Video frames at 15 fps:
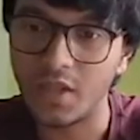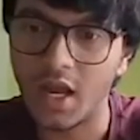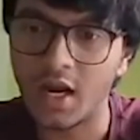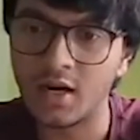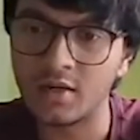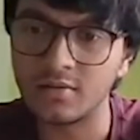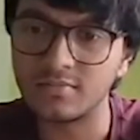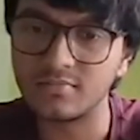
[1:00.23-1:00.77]

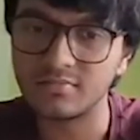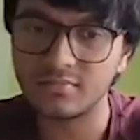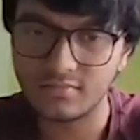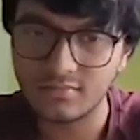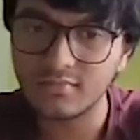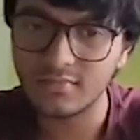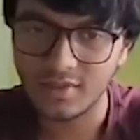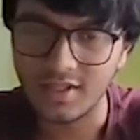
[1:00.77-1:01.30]
and
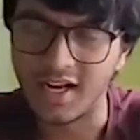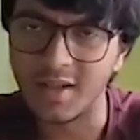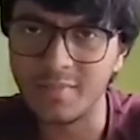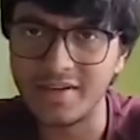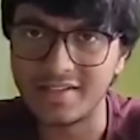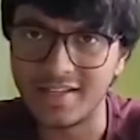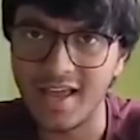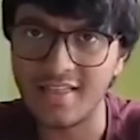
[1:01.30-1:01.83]
let it
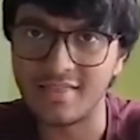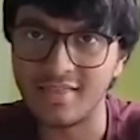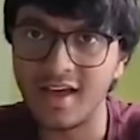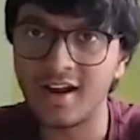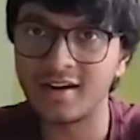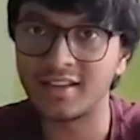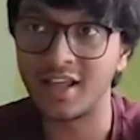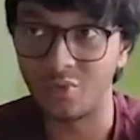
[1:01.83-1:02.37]
be said
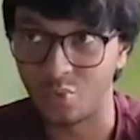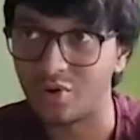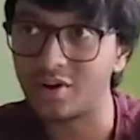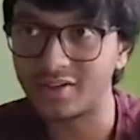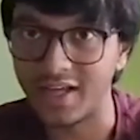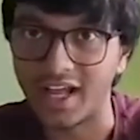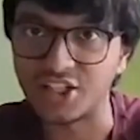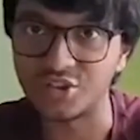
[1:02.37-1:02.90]
that there
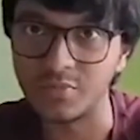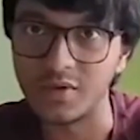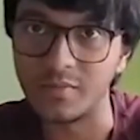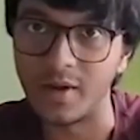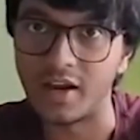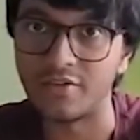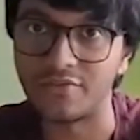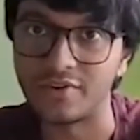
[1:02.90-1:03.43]
were tangible
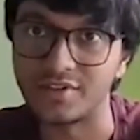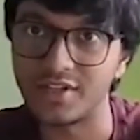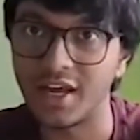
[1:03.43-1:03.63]
benefits.